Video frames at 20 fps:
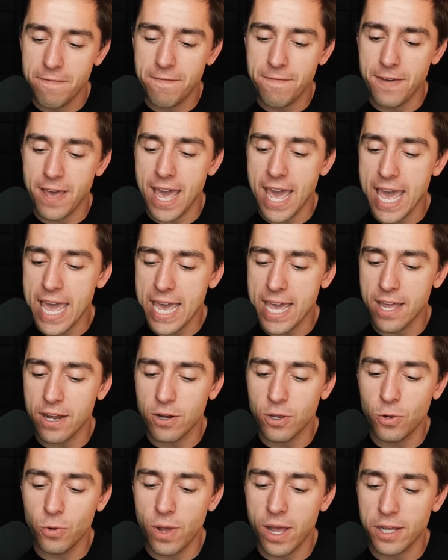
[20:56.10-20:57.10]
Ferreira and
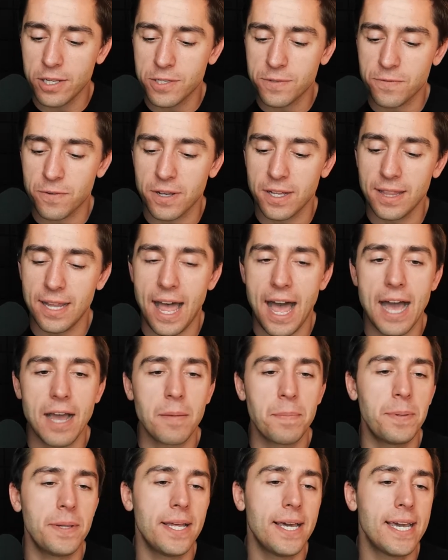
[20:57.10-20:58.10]
who else for a
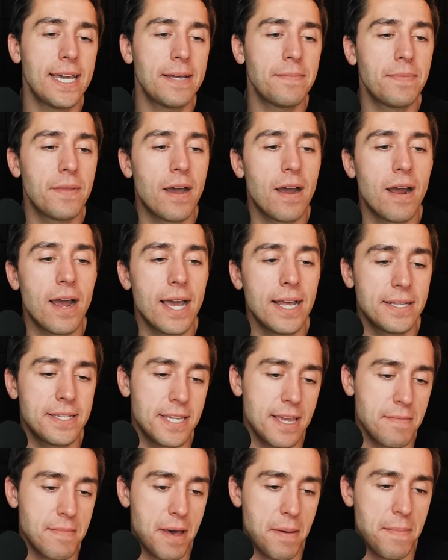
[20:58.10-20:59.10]
lock play? All right,
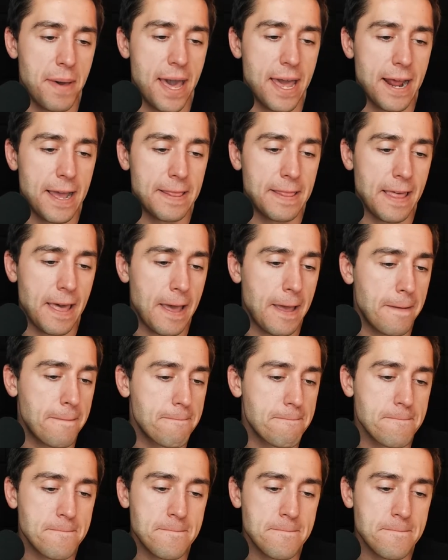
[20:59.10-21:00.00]
Tim, I'll bite on that.